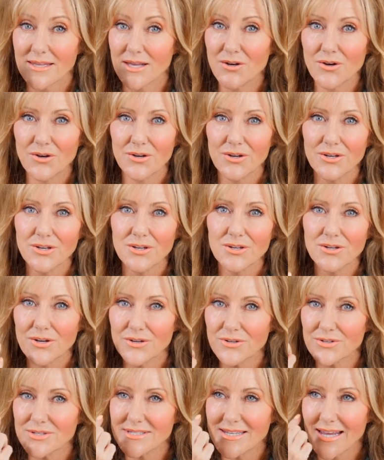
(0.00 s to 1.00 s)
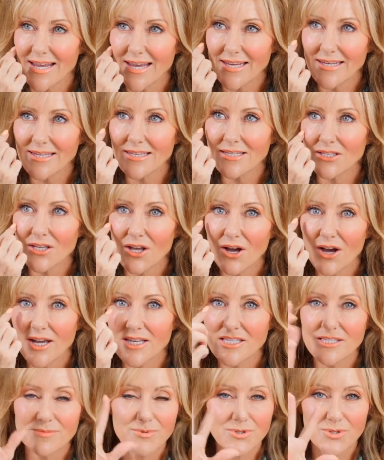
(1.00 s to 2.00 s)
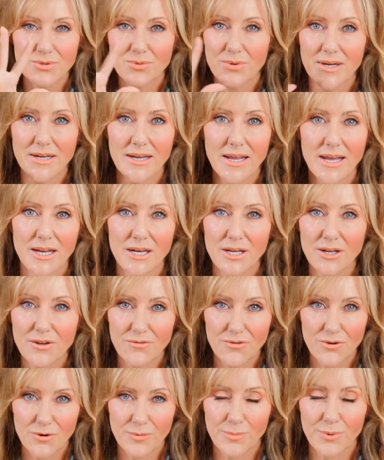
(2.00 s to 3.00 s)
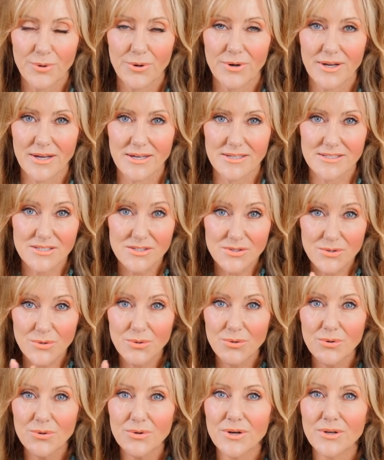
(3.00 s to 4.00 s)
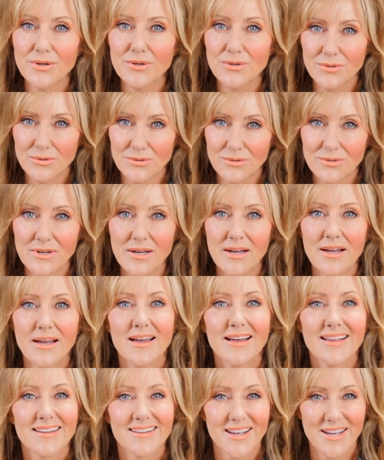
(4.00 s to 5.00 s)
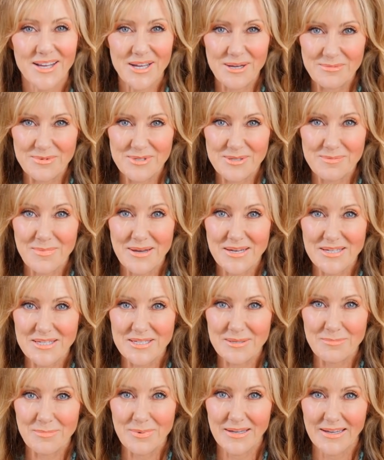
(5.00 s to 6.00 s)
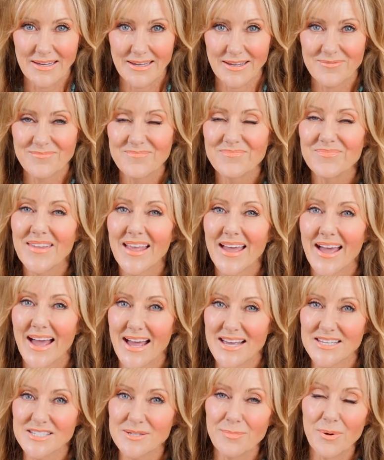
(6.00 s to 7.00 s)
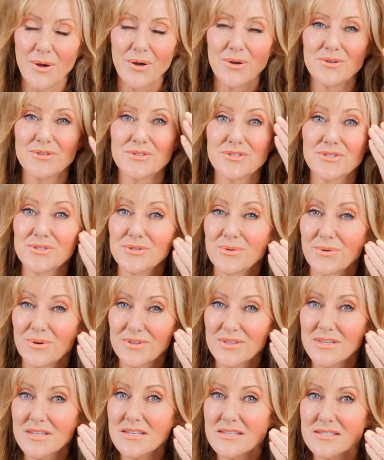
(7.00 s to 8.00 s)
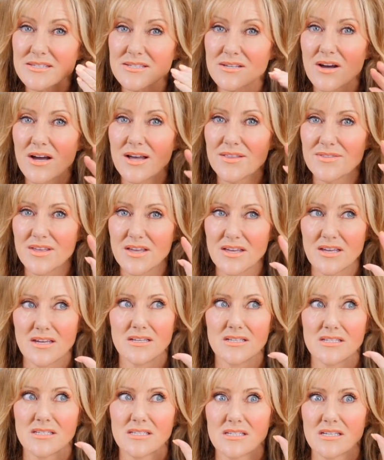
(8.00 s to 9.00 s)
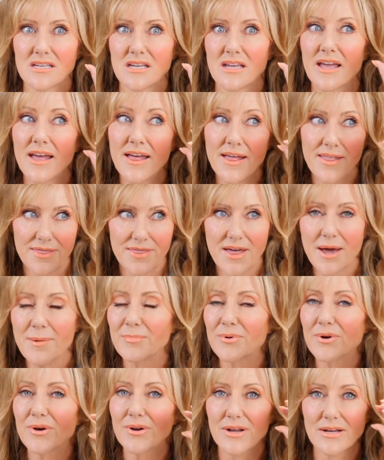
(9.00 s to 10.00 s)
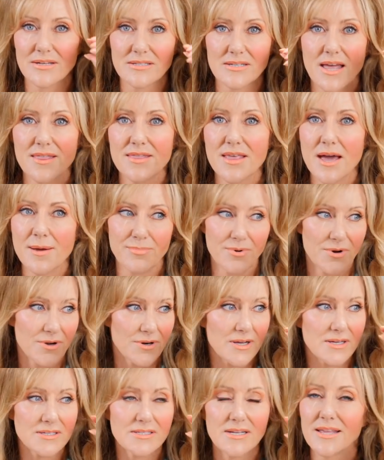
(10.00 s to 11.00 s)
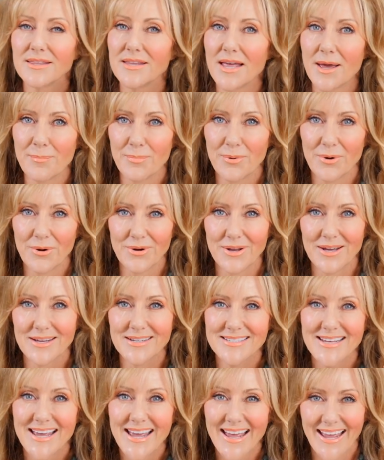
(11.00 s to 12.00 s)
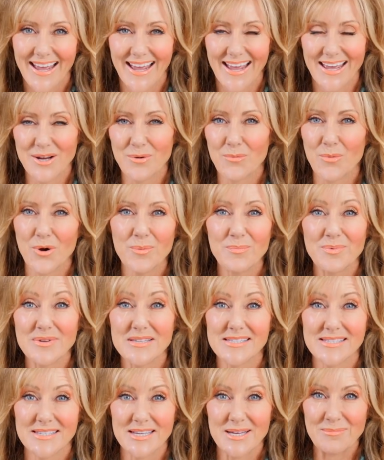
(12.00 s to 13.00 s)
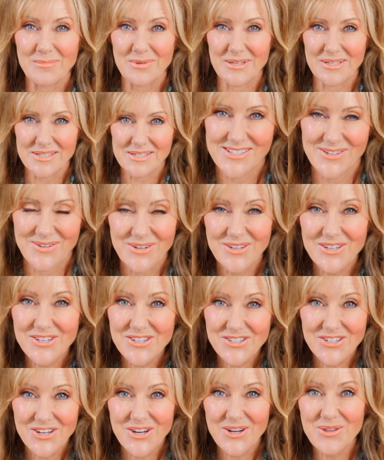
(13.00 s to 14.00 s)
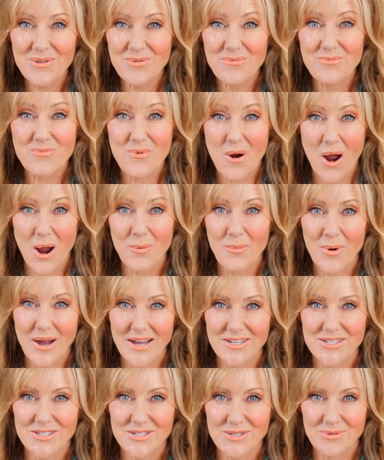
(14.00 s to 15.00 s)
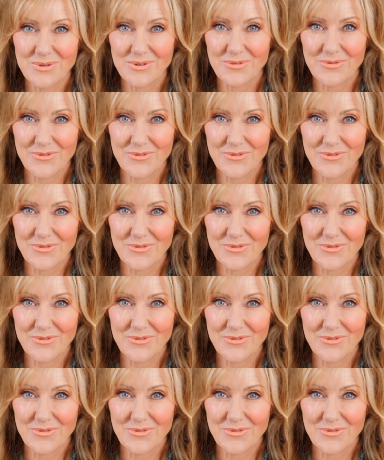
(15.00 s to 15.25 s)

they're not going to notice any lines between any of your products. It's all going to look like it was meant to be. As opposed to on this side, they're going to see that product and that product and that product, and it won't be seamless. So I'm going to show you the right way to do it